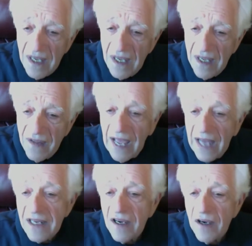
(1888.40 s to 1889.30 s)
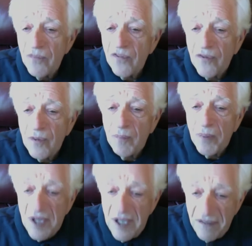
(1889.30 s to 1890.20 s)
That comes from
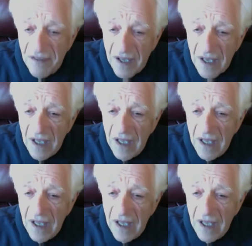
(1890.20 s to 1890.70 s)
believing